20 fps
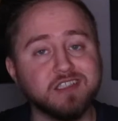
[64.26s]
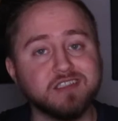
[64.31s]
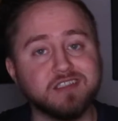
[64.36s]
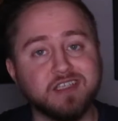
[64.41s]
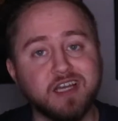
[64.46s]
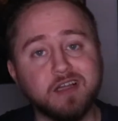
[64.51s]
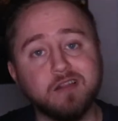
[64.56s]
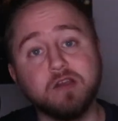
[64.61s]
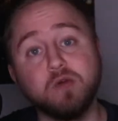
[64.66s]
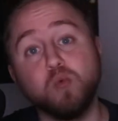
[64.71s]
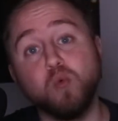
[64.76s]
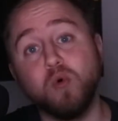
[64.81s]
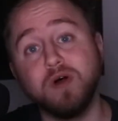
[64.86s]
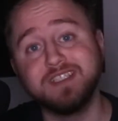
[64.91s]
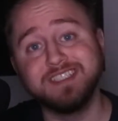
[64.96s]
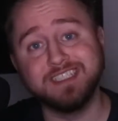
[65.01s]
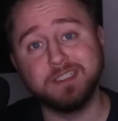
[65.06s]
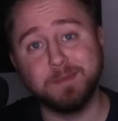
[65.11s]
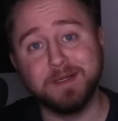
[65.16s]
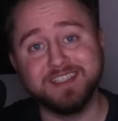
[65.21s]
exactly
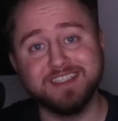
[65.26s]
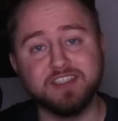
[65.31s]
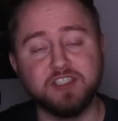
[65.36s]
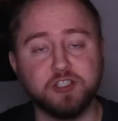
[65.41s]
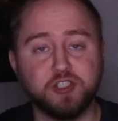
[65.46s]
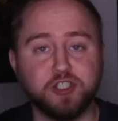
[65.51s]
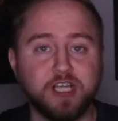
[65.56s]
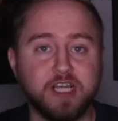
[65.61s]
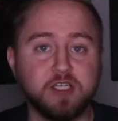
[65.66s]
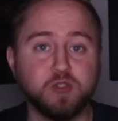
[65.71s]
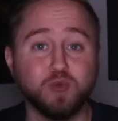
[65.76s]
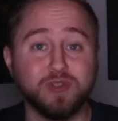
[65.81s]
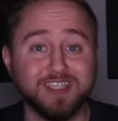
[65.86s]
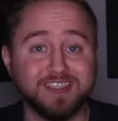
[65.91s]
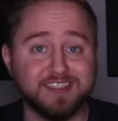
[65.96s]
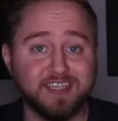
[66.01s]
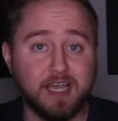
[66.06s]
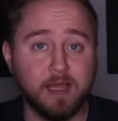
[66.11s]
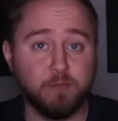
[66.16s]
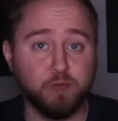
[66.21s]
what's expected to change with the
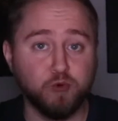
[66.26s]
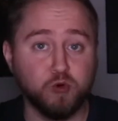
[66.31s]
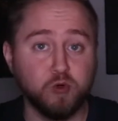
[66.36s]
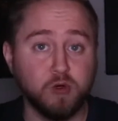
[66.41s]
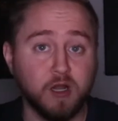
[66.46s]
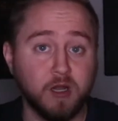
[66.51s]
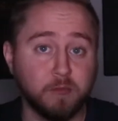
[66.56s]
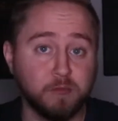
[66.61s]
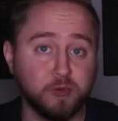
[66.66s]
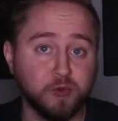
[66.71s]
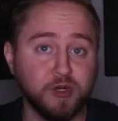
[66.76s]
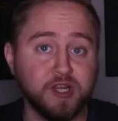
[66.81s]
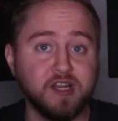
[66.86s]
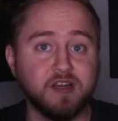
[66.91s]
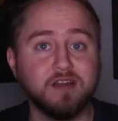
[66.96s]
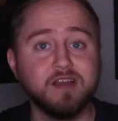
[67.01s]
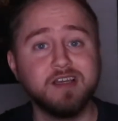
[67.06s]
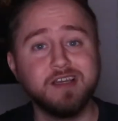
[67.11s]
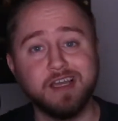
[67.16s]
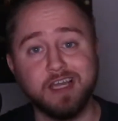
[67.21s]
Taproot
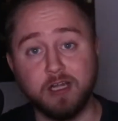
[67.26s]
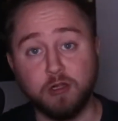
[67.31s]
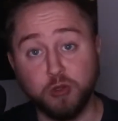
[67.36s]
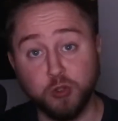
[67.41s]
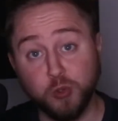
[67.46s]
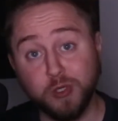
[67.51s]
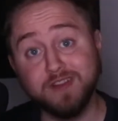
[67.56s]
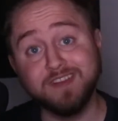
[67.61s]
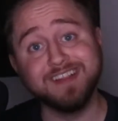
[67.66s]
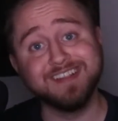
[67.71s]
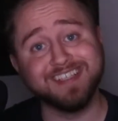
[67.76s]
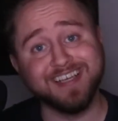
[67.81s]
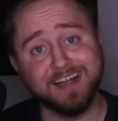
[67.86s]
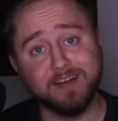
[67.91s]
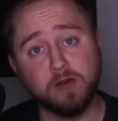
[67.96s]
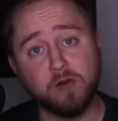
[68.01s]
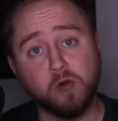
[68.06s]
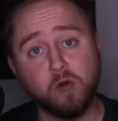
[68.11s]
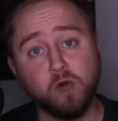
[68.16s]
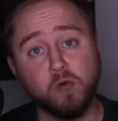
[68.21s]
upgrade, including the
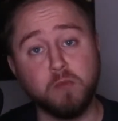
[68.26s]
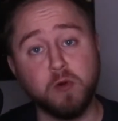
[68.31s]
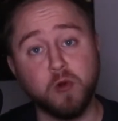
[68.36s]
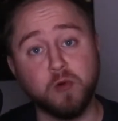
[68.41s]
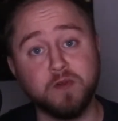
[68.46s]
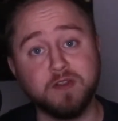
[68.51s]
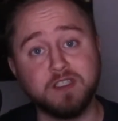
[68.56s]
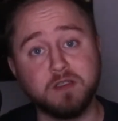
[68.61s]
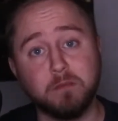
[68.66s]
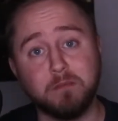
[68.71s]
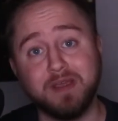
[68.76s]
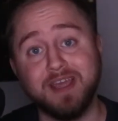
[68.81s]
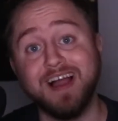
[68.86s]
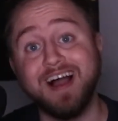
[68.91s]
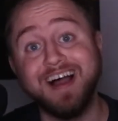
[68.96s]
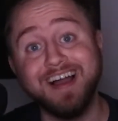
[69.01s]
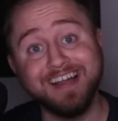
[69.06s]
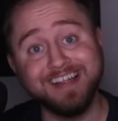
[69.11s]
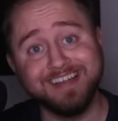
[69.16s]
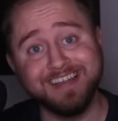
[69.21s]
technical components
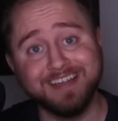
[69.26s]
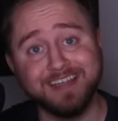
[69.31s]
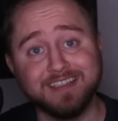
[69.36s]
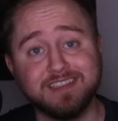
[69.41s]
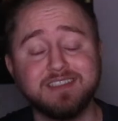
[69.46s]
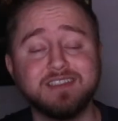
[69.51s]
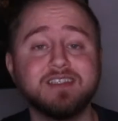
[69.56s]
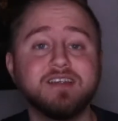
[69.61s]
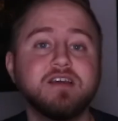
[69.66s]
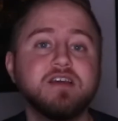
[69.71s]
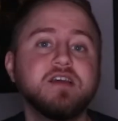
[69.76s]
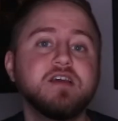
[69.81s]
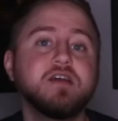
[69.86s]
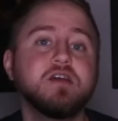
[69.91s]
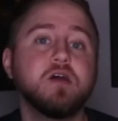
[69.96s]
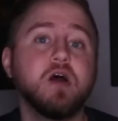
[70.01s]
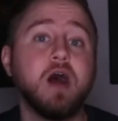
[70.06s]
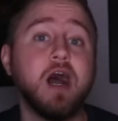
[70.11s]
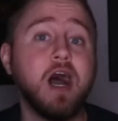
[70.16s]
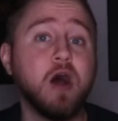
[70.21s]
behind it,
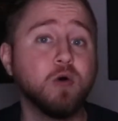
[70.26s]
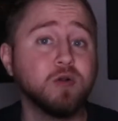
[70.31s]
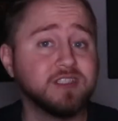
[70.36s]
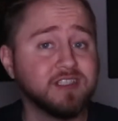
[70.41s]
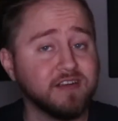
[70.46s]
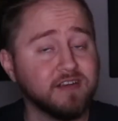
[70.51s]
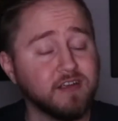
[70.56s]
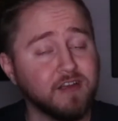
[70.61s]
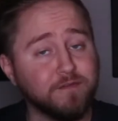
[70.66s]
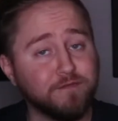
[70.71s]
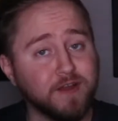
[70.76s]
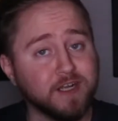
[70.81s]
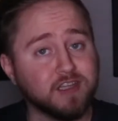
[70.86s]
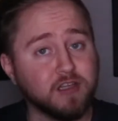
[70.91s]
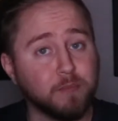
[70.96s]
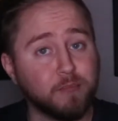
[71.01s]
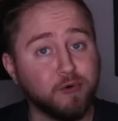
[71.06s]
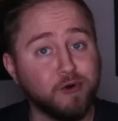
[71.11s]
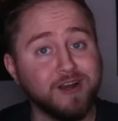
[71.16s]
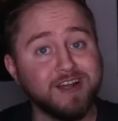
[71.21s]
how it's going to affect
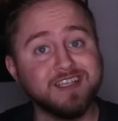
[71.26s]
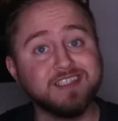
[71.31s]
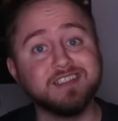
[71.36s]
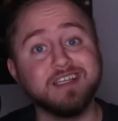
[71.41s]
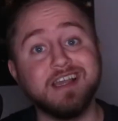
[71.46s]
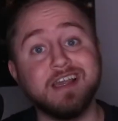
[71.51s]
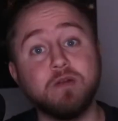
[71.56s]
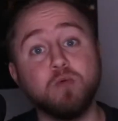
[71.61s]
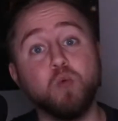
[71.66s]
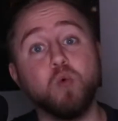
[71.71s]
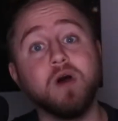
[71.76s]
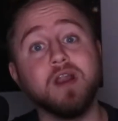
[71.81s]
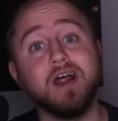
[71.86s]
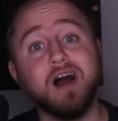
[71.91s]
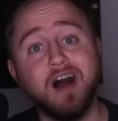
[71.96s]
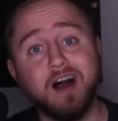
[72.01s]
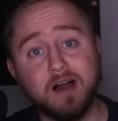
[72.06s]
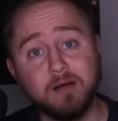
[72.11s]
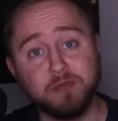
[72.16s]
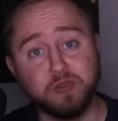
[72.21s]
the price, and what
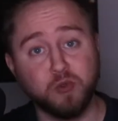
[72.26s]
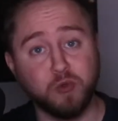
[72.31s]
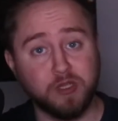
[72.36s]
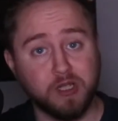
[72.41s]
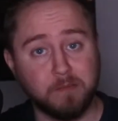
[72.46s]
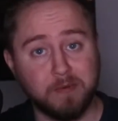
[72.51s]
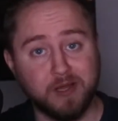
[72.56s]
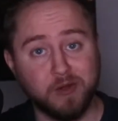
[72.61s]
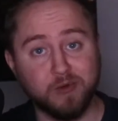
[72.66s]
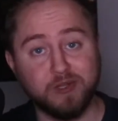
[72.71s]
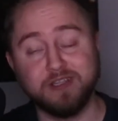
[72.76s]
I'm doing about